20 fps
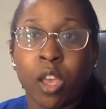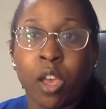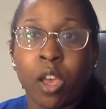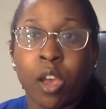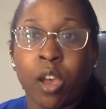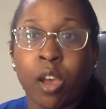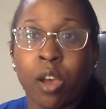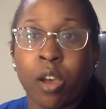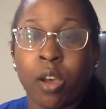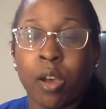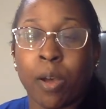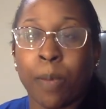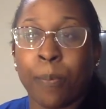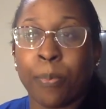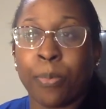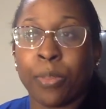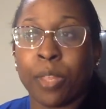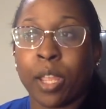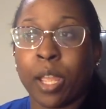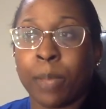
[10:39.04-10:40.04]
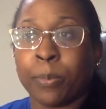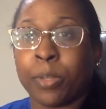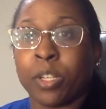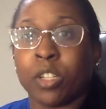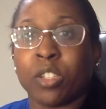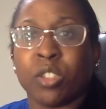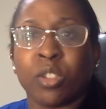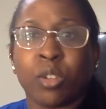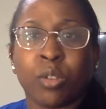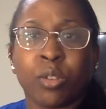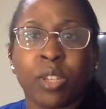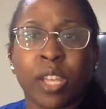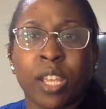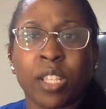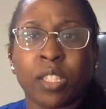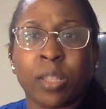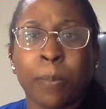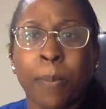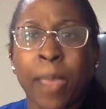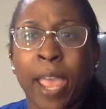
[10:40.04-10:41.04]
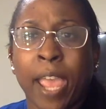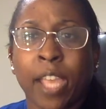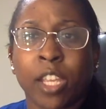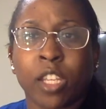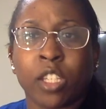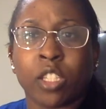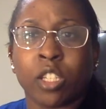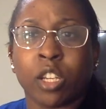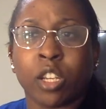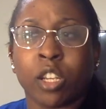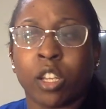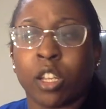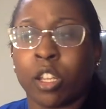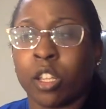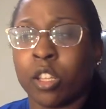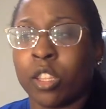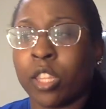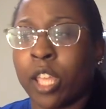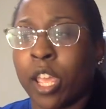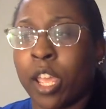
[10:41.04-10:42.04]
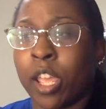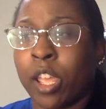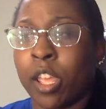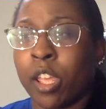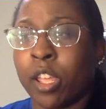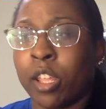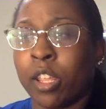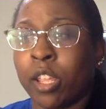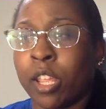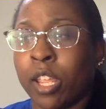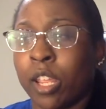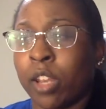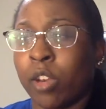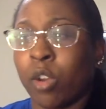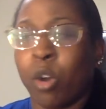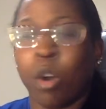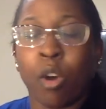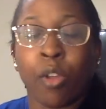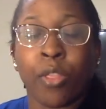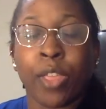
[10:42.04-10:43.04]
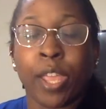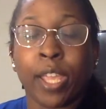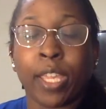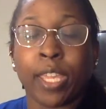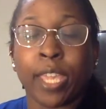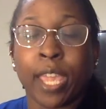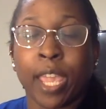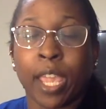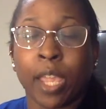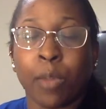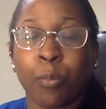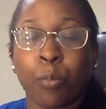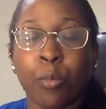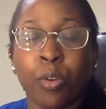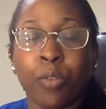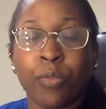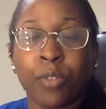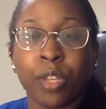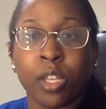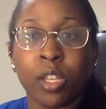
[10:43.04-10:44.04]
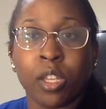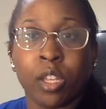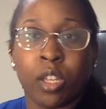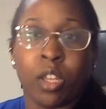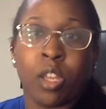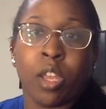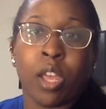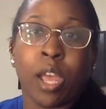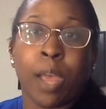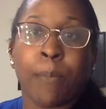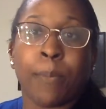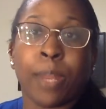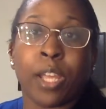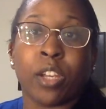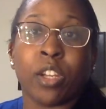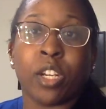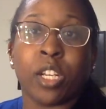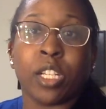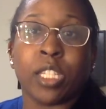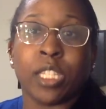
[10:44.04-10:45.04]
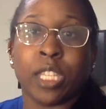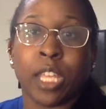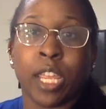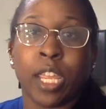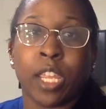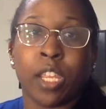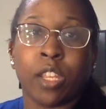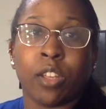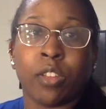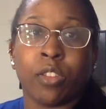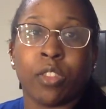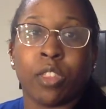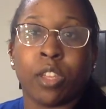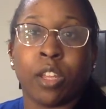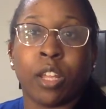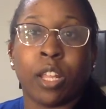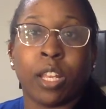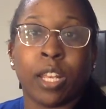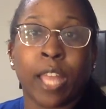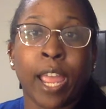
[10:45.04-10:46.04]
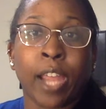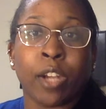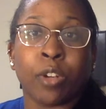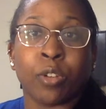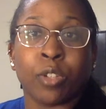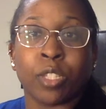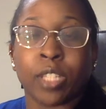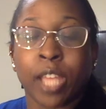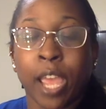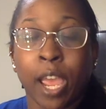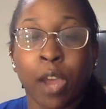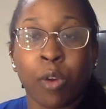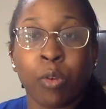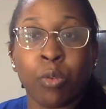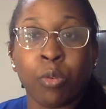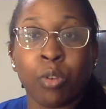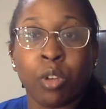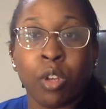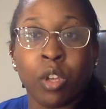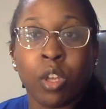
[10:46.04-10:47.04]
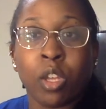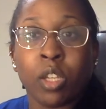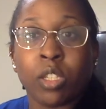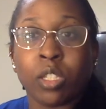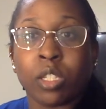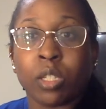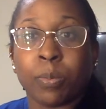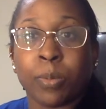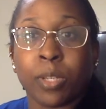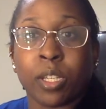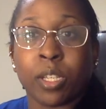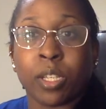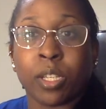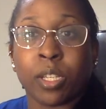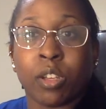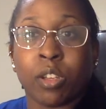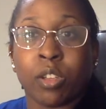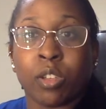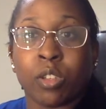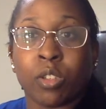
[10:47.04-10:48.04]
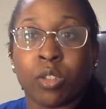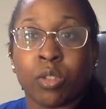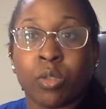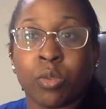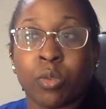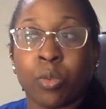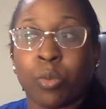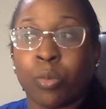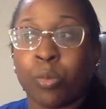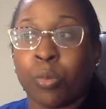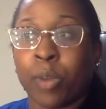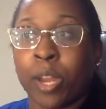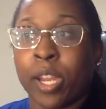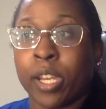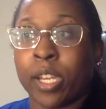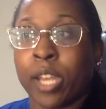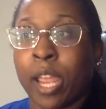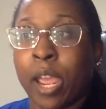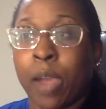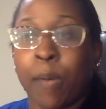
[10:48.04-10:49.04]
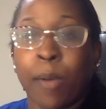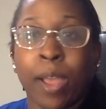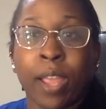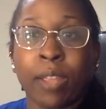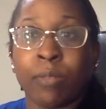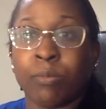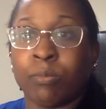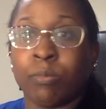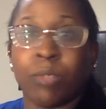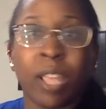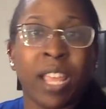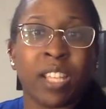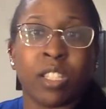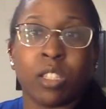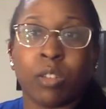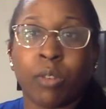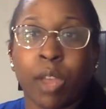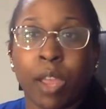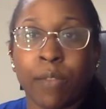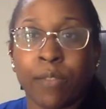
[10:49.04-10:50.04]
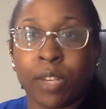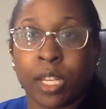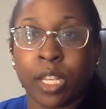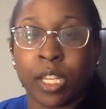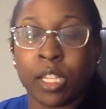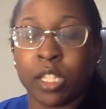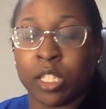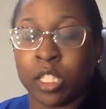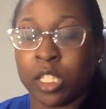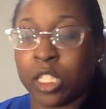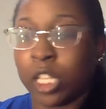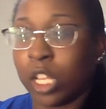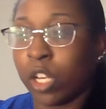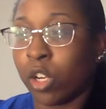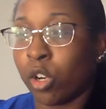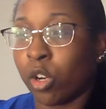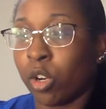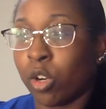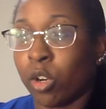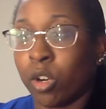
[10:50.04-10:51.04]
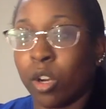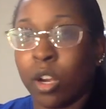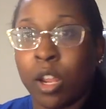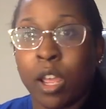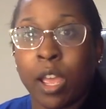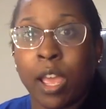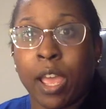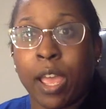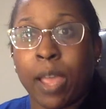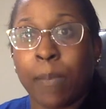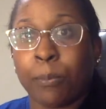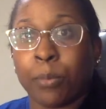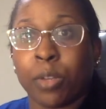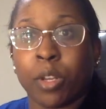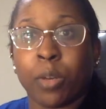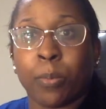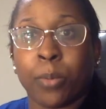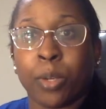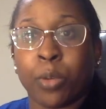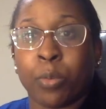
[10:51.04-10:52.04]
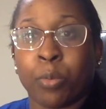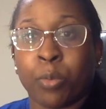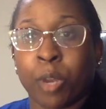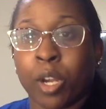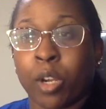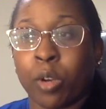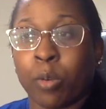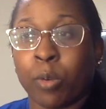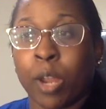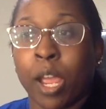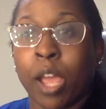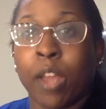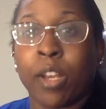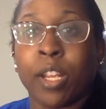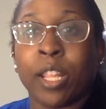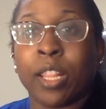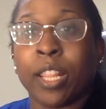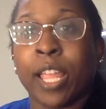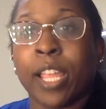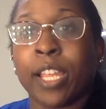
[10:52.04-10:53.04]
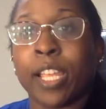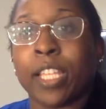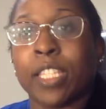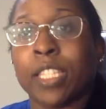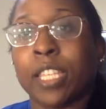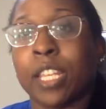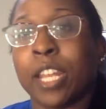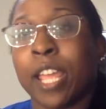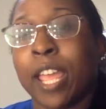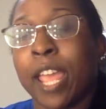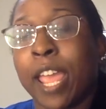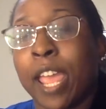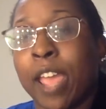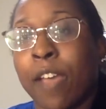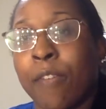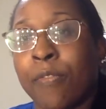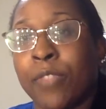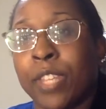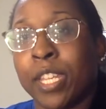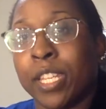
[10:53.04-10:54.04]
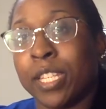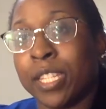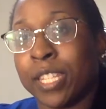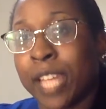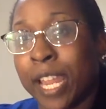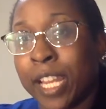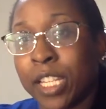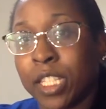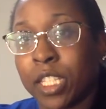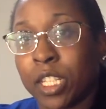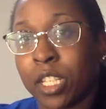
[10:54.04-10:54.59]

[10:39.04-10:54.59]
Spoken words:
I'm gonna show you guys the packaging that and all that came with it. I'm not gonna take the liners out just because right now I still haven't eaten dinner. I'm gonna be running around, and like I said, I have the night